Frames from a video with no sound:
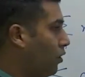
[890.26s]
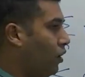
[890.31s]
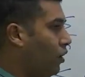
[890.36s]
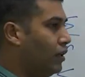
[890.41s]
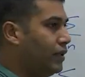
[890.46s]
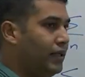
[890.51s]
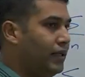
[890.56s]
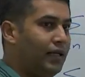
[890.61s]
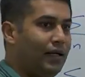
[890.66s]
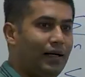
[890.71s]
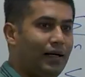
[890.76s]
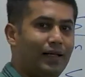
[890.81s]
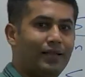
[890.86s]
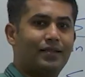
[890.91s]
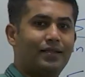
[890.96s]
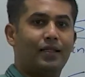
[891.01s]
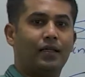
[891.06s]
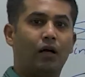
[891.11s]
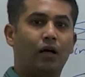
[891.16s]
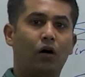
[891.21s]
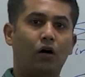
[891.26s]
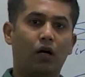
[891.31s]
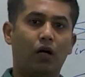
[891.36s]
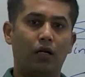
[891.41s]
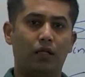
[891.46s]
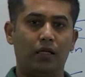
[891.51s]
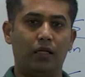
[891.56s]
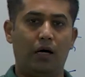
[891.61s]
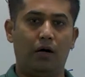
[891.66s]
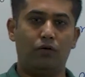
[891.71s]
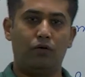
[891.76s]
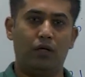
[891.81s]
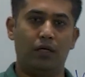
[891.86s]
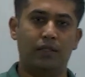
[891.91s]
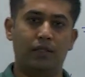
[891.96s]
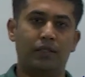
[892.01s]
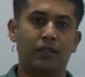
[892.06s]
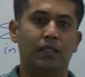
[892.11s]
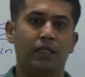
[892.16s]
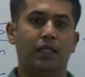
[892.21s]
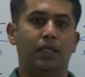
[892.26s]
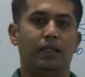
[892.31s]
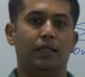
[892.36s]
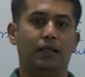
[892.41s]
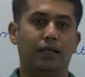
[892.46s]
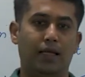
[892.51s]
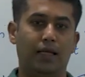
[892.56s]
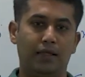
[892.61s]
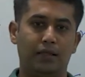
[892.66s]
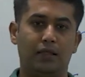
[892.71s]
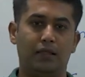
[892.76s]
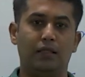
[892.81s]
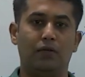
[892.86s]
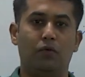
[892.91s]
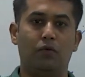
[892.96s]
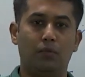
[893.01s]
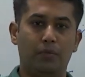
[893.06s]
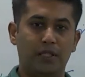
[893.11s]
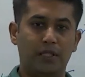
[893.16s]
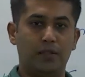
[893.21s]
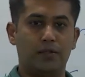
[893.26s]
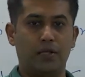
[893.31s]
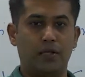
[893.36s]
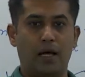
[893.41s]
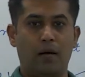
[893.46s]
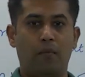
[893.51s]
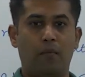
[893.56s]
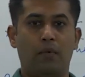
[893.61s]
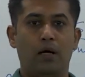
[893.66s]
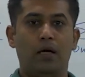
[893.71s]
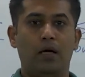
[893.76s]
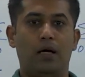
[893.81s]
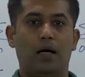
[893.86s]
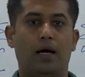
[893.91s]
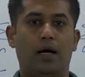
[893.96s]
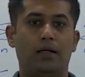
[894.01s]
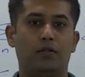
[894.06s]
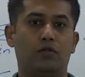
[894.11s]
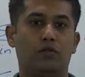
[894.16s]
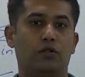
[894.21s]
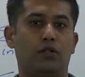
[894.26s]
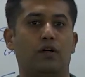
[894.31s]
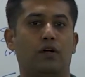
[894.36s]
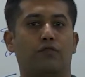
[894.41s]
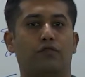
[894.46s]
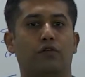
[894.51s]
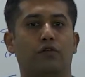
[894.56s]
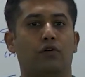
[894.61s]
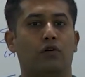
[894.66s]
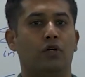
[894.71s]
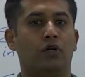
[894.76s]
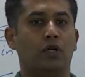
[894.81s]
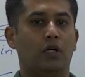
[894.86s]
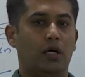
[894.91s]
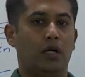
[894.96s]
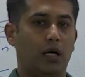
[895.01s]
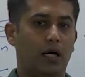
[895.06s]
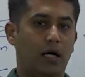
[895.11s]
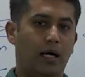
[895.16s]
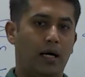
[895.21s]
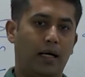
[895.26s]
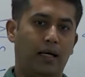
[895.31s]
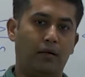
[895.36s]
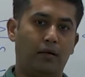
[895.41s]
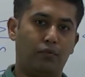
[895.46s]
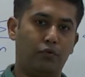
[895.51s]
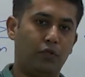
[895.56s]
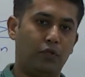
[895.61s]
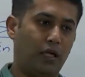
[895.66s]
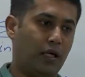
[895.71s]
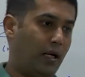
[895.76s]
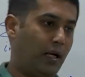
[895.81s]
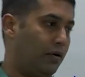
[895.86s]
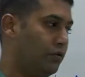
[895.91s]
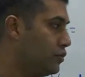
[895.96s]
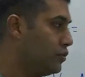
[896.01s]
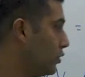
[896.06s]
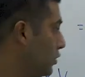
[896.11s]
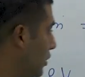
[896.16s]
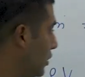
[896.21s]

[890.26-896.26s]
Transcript: all the inlets and all the outlets, the density will be the same. And so, therefore, uh, I can pull that out